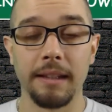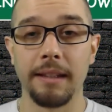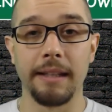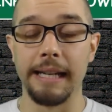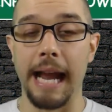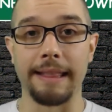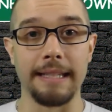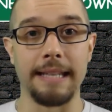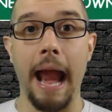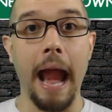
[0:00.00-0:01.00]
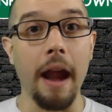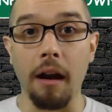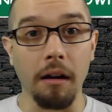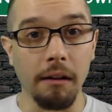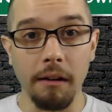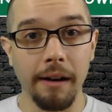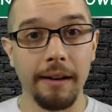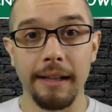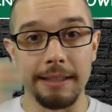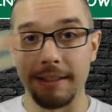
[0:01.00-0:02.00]
You got this hair
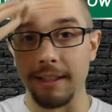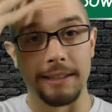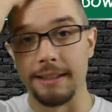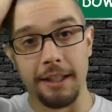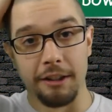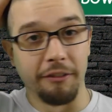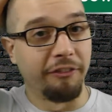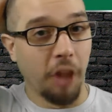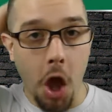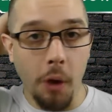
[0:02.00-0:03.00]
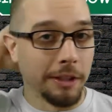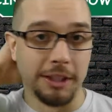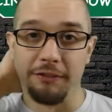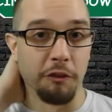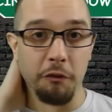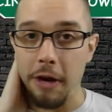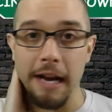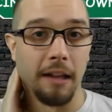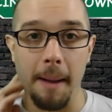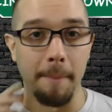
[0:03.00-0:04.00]
that's just, the flow is for
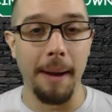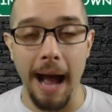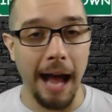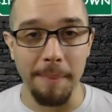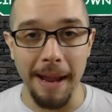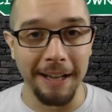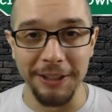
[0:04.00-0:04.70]
real on Pod, man.